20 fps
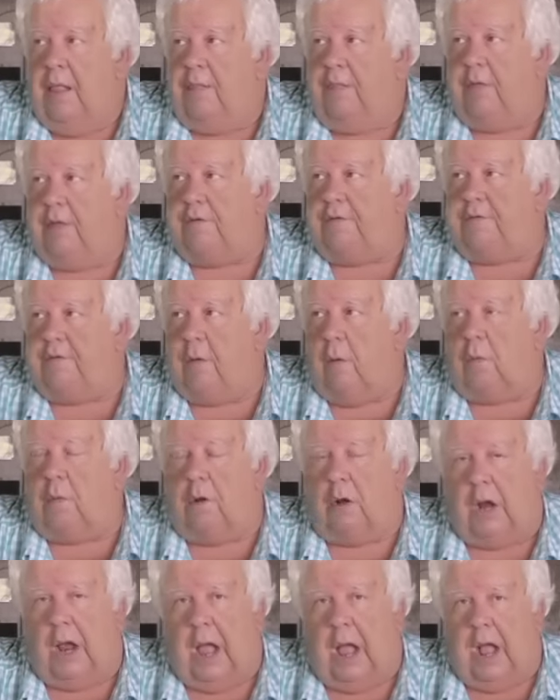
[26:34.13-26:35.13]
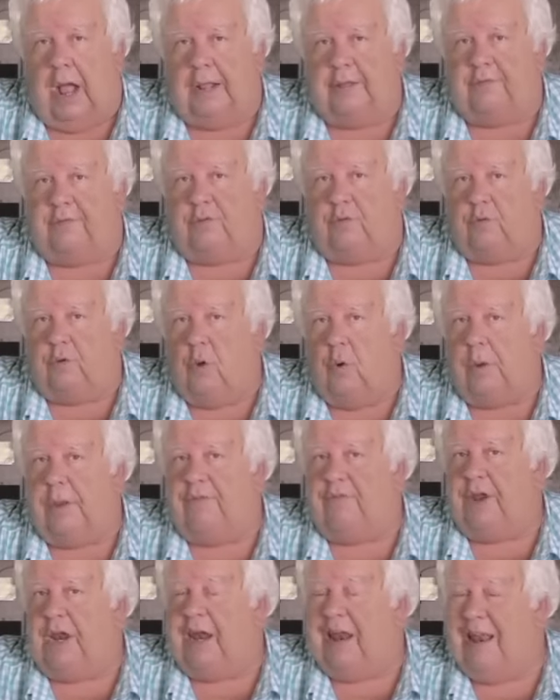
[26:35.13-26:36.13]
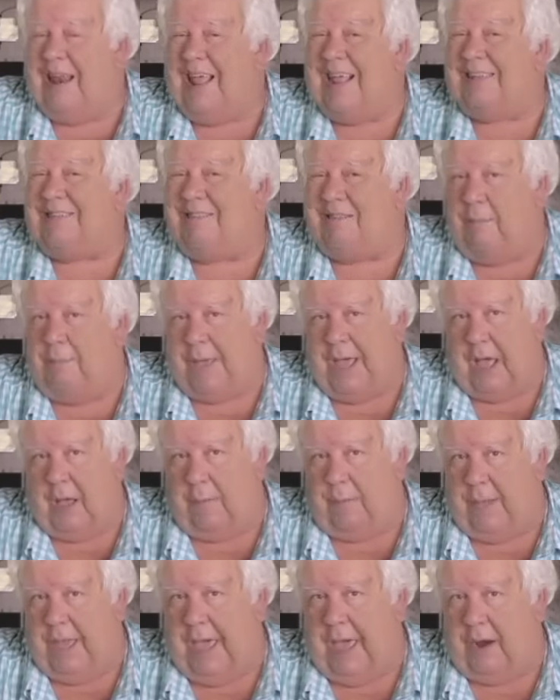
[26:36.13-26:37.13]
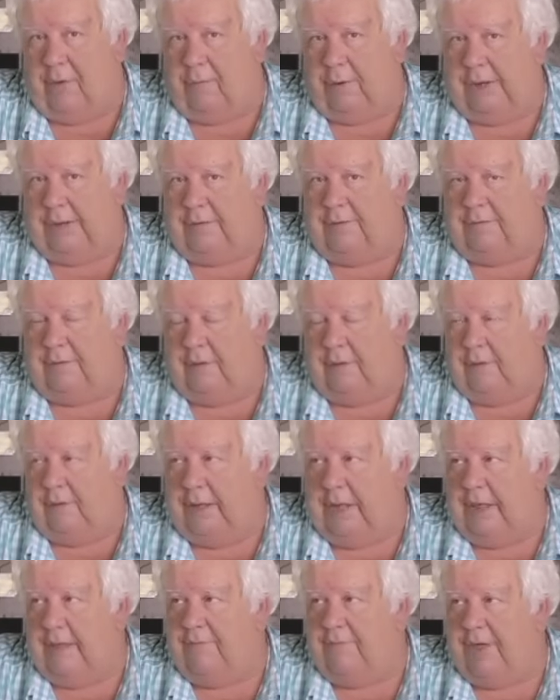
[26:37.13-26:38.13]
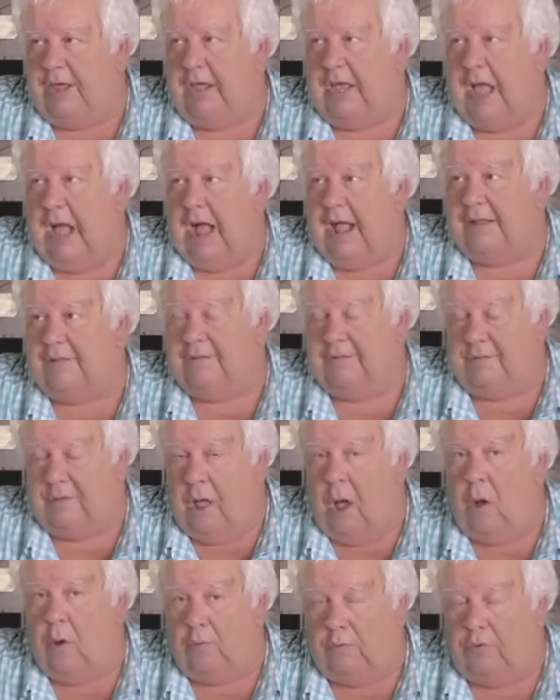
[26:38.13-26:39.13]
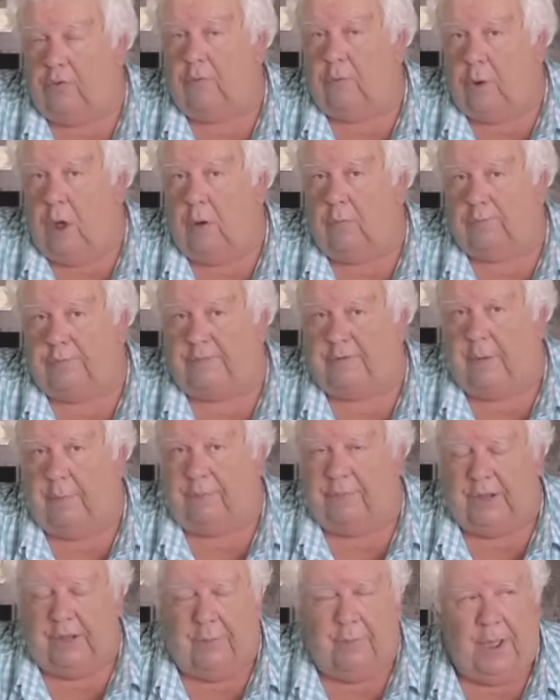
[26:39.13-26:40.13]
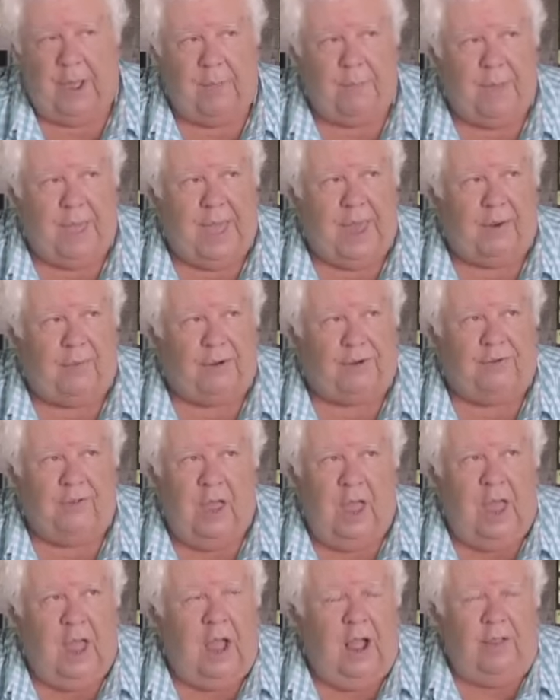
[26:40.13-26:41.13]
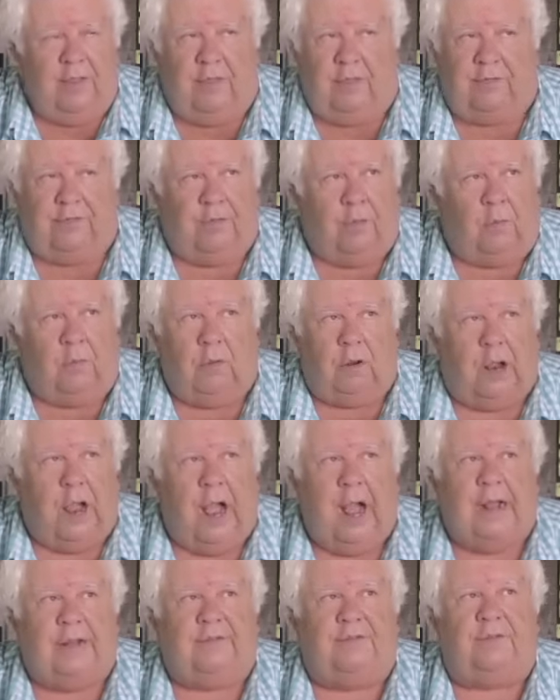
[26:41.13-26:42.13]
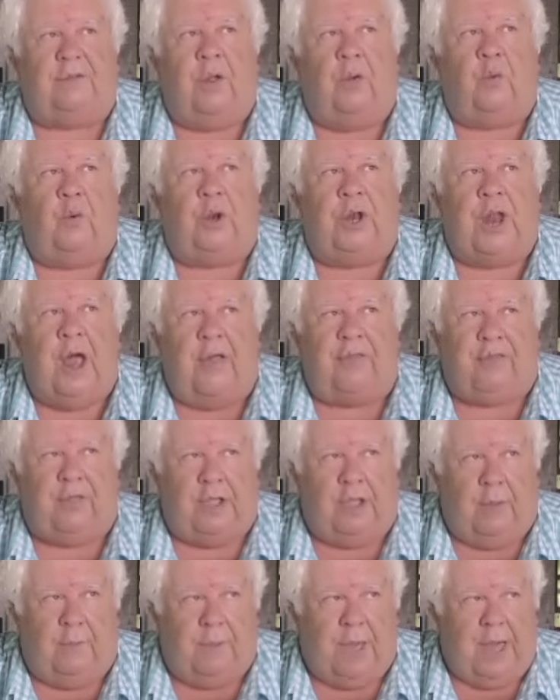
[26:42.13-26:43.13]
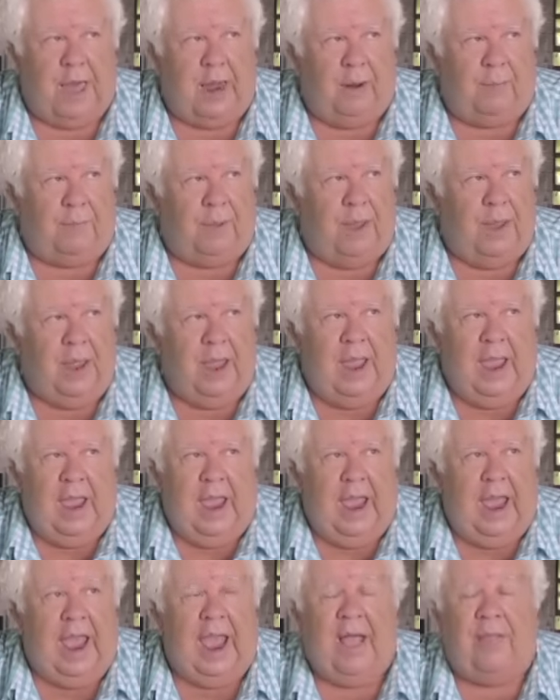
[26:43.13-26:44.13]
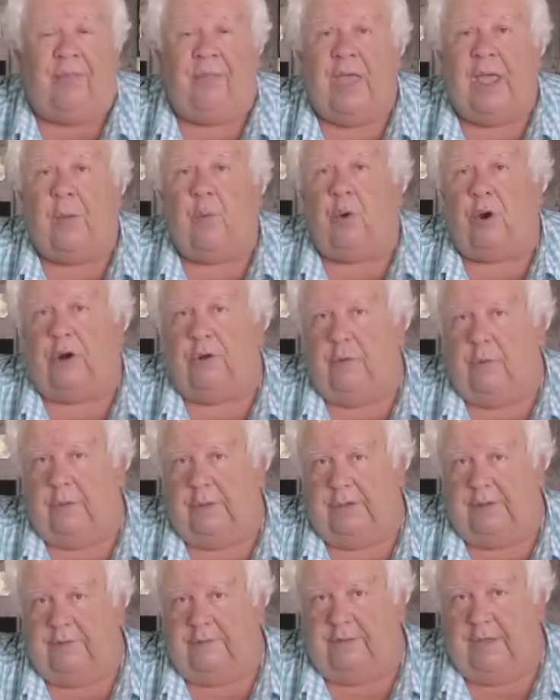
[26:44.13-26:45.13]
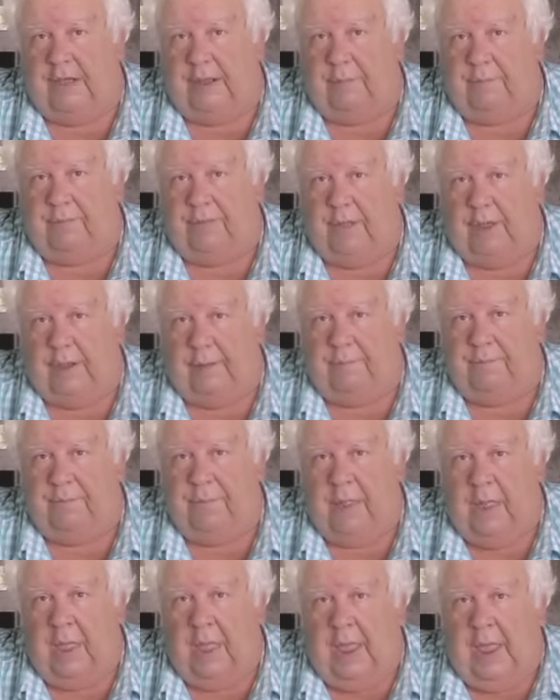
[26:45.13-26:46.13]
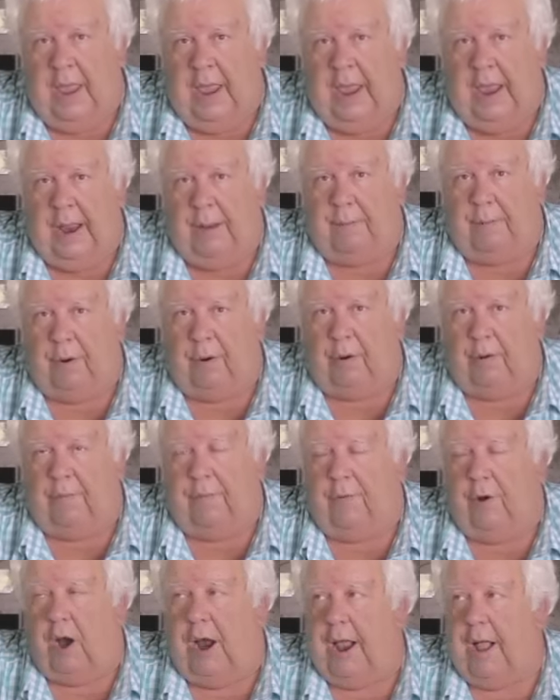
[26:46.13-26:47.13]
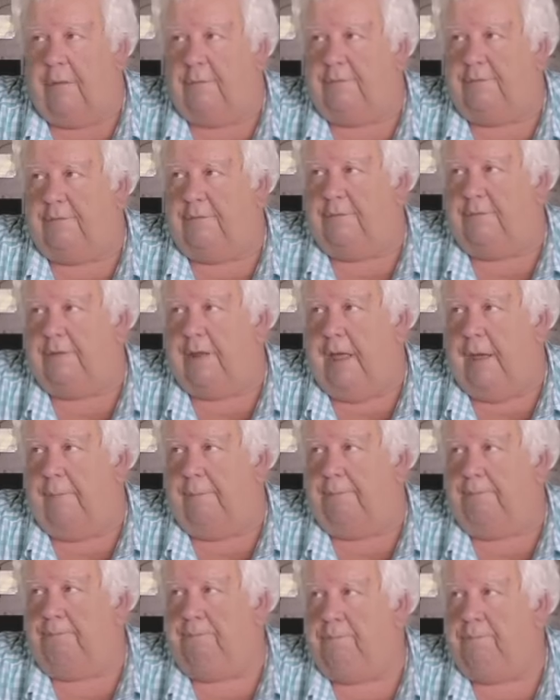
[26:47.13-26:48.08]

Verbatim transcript: The solar guys, who know even less about batteries, so the EV guys do know something about batteries. The solar guys know nothing about them, and they were doing the same thing and burning their houses down.